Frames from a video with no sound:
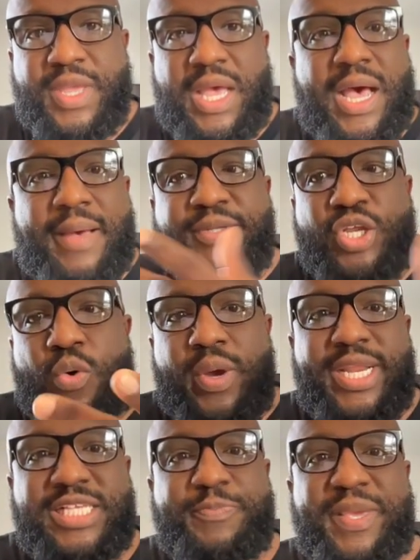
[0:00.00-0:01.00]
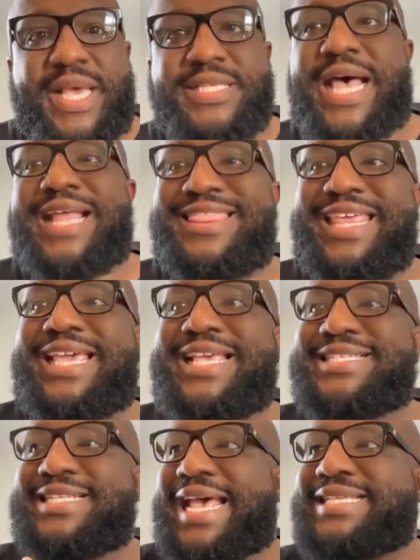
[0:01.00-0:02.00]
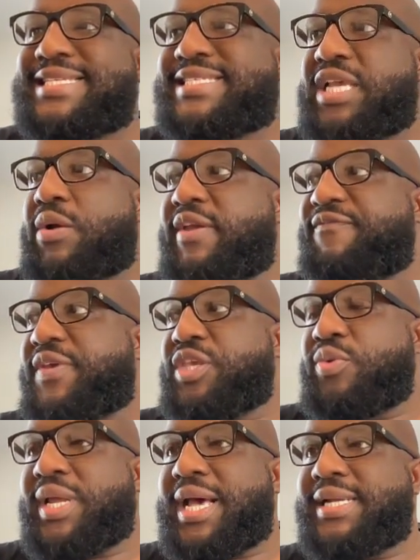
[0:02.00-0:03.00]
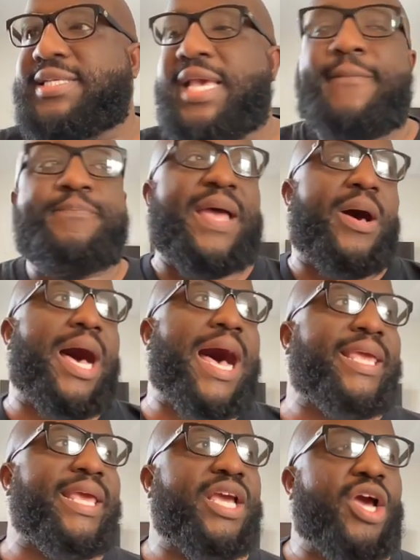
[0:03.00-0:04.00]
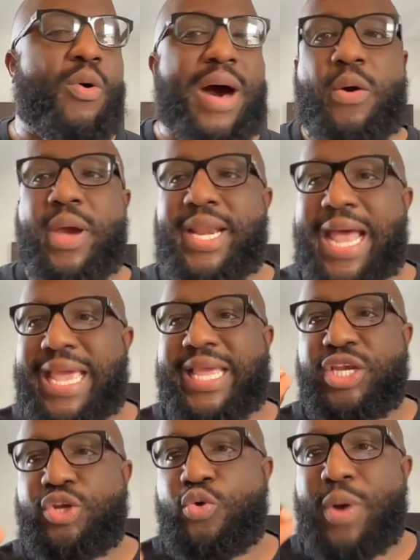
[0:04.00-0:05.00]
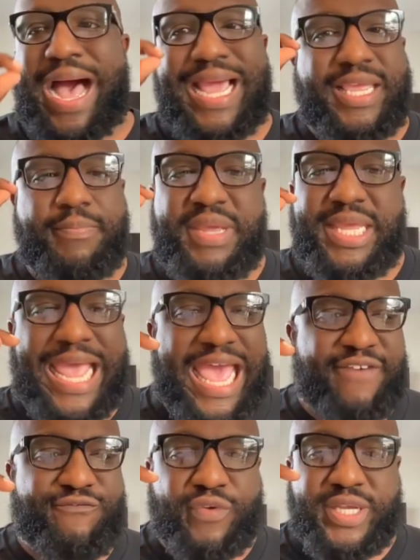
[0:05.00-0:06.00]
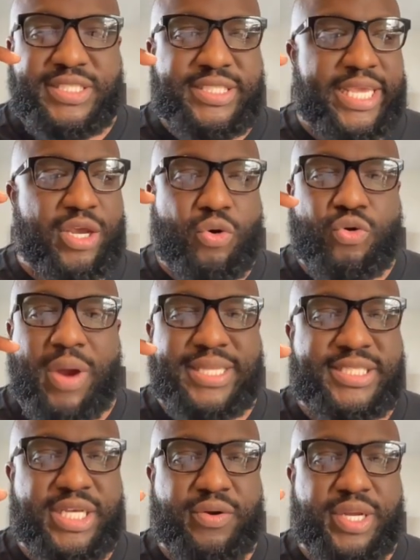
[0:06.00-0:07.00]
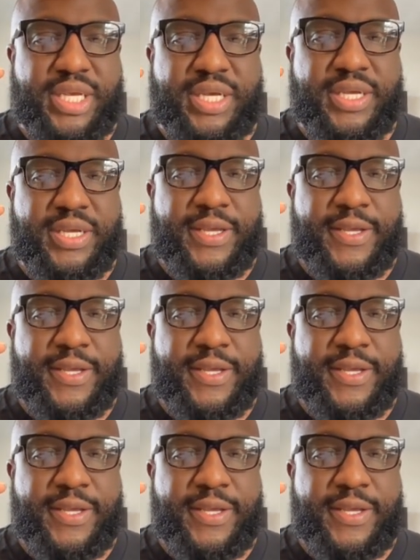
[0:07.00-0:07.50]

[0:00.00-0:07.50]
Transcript: I'm doing this because I think it's necessary for you to understand. Now, I can go out and I can meet every single criteria.